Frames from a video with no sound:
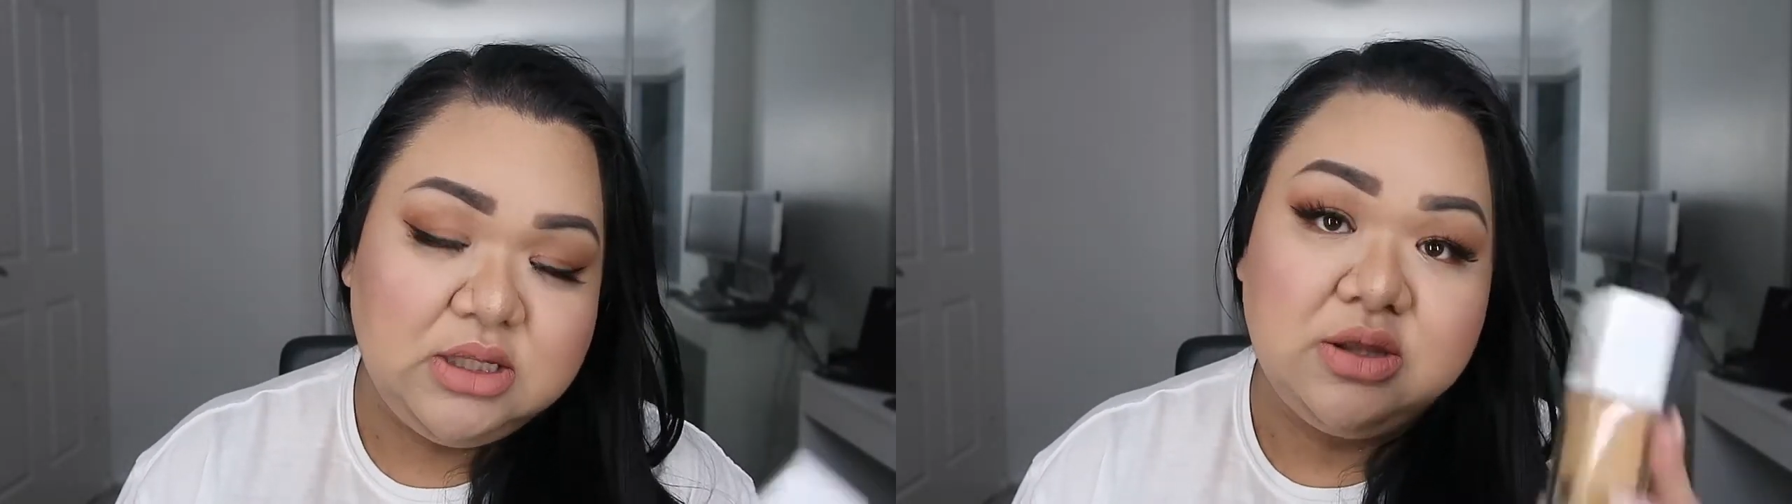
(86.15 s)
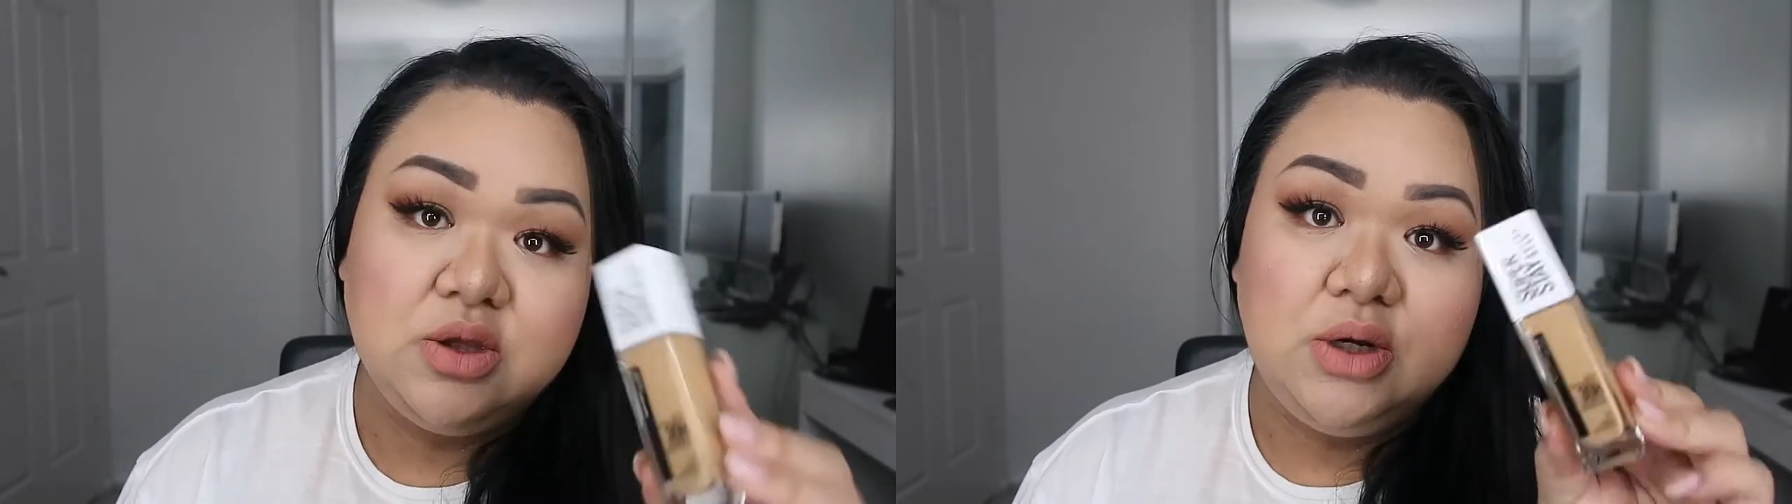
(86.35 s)

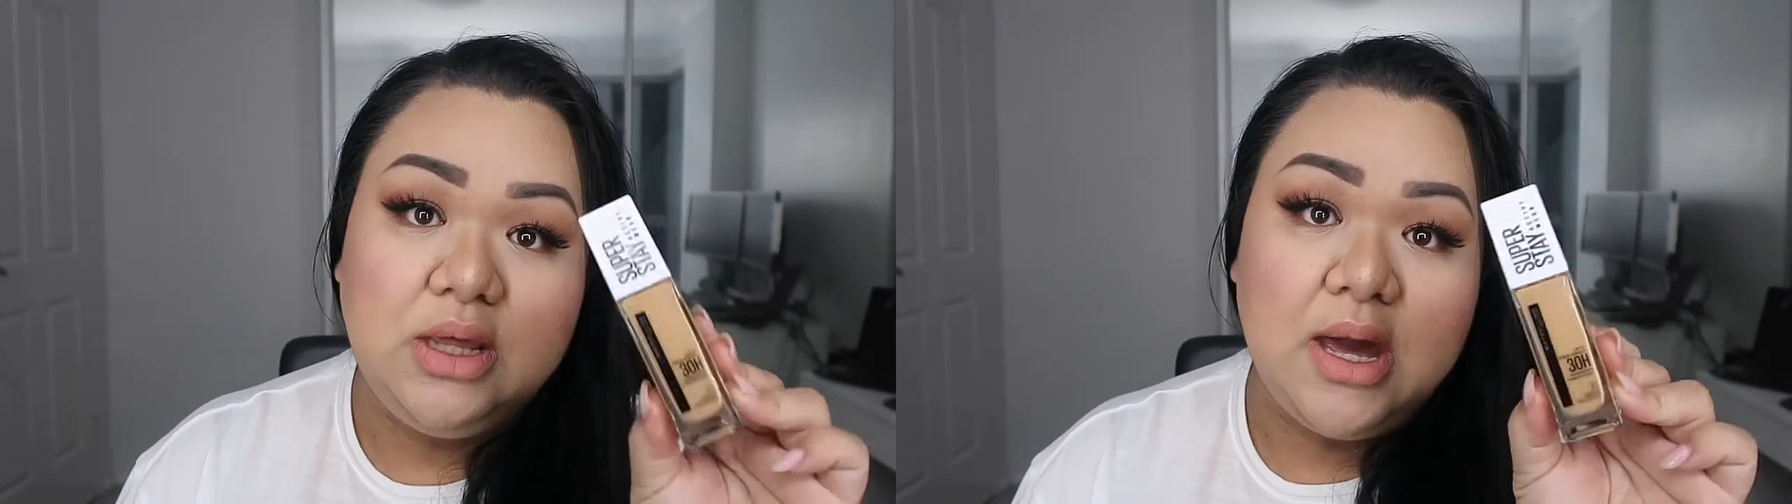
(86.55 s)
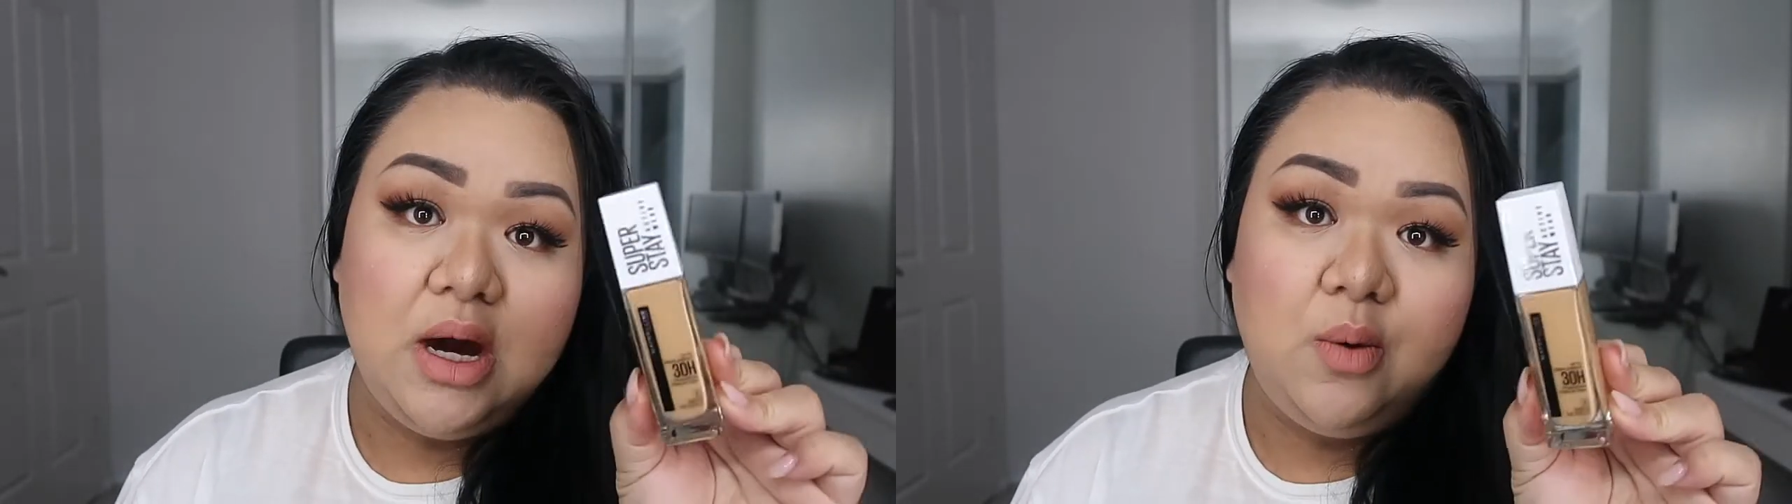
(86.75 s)
the
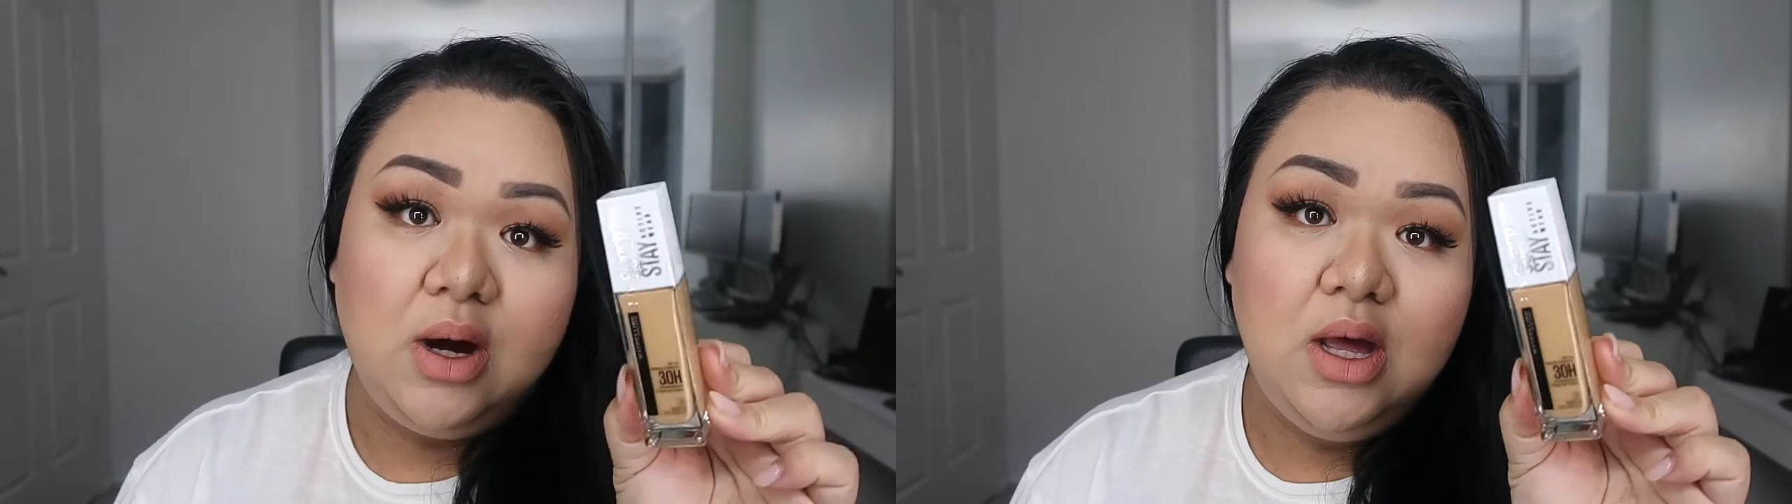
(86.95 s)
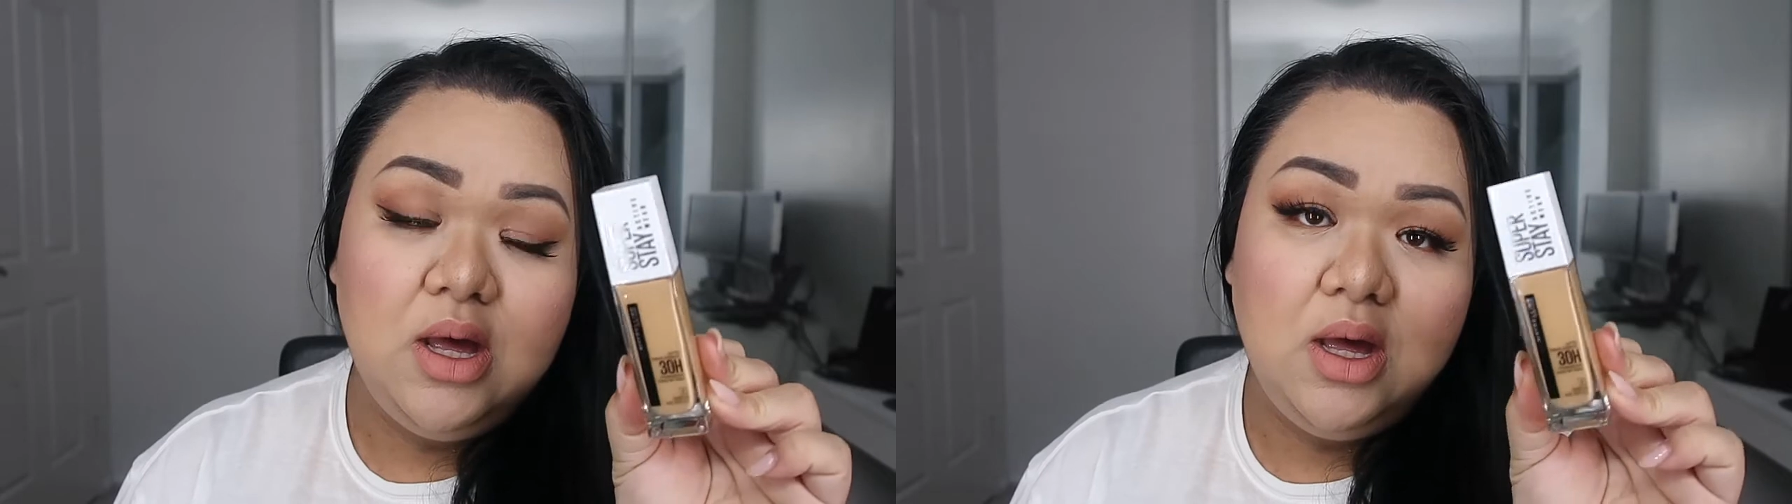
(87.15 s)

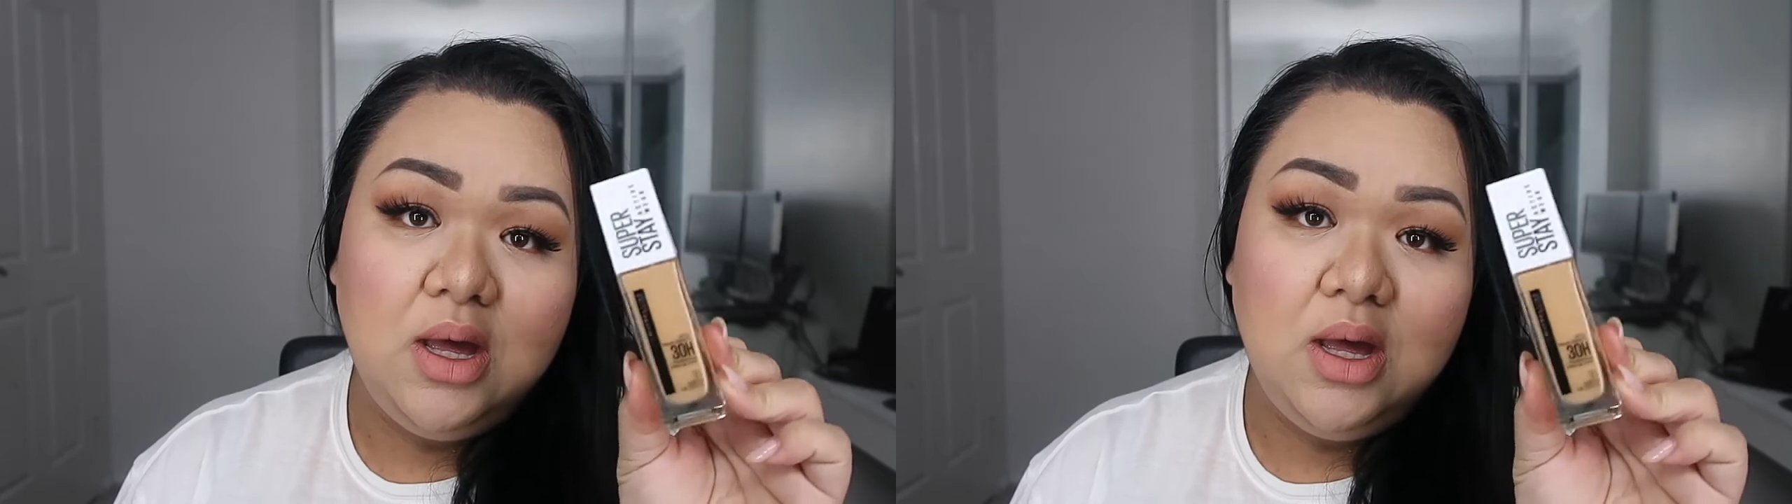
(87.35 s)
30-hour